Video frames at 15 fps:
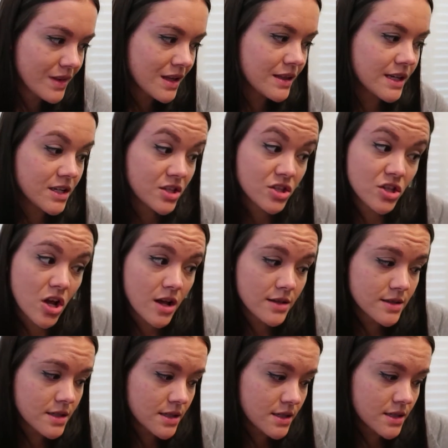like
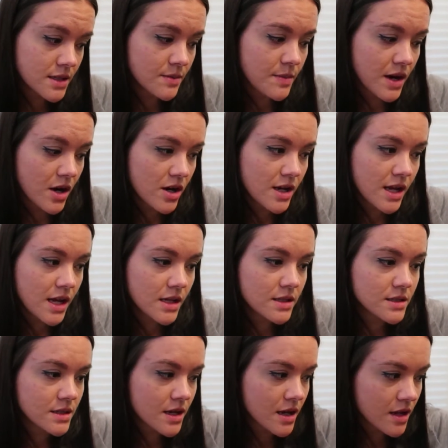sauces and
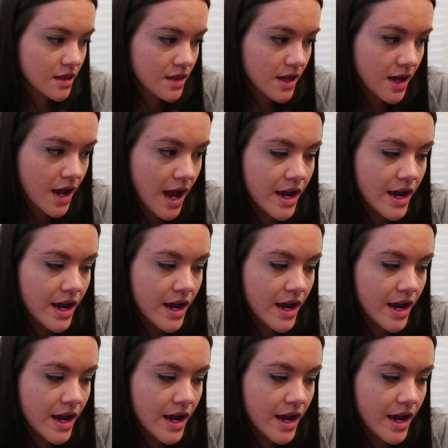marinades kind of thing.